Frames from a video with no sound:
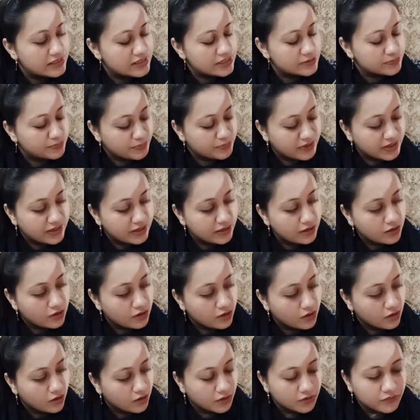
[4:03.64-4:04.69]
in spring
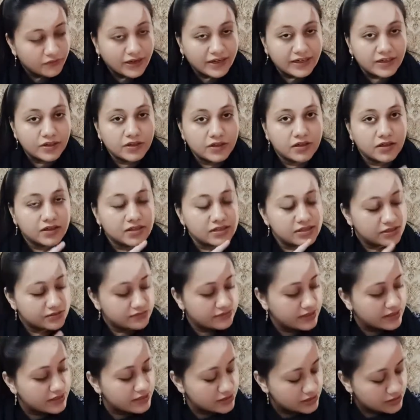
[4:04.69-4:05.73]
or
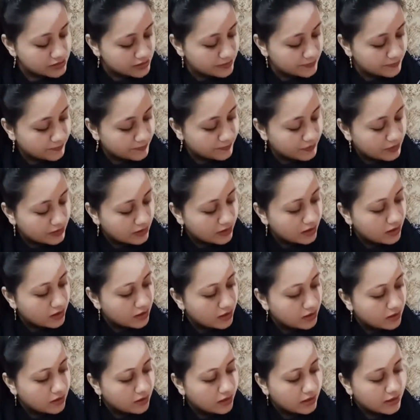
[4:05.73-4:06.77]
strings,
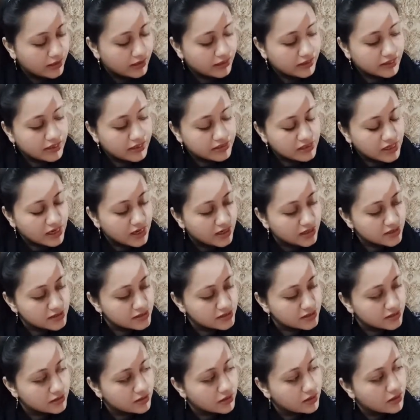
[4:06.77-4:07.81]
in
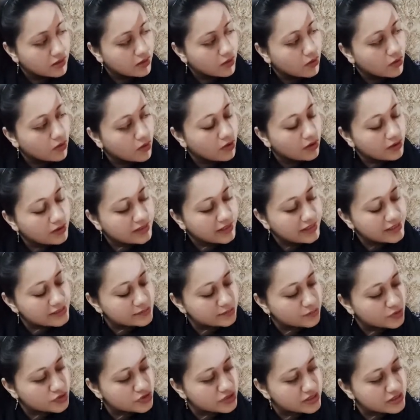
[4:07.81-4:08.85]
guitars. All
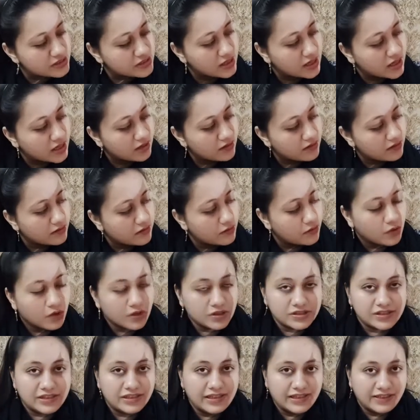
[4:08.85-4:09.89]
these motions are
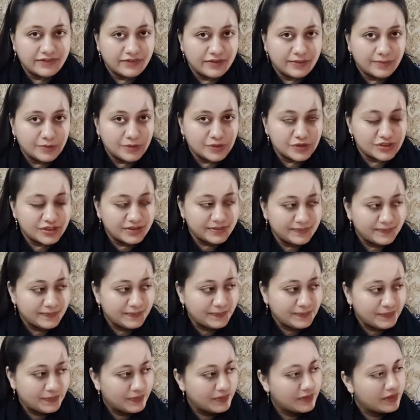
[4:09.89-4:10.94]
oscillatory
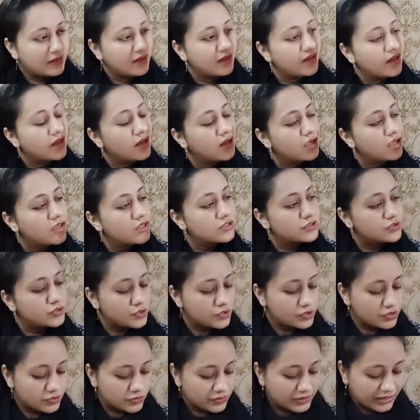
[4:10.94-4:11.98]
motion.
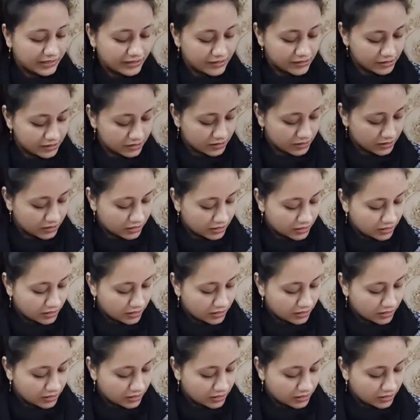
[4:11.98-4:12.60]
So student,